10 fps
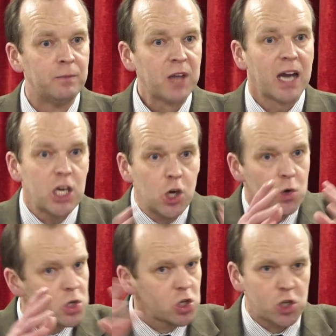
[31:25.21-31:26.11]
And he
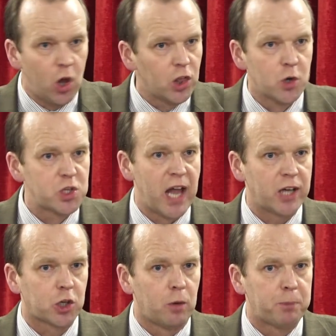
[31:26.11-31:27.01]
uses all those
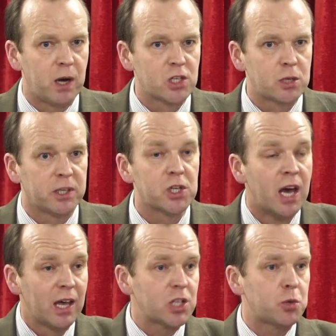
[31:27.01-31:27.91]
natural principles.
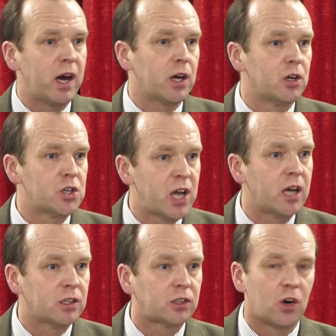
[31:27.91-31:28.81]
That's why I
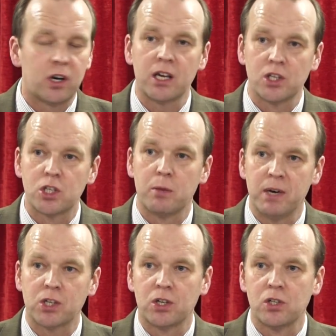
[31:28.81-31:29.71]
understand authority and
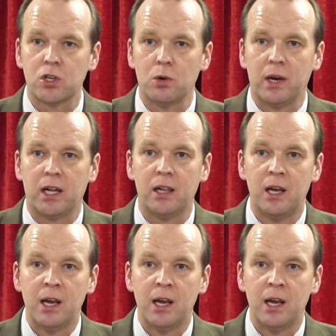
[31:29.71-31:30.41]
submission so well.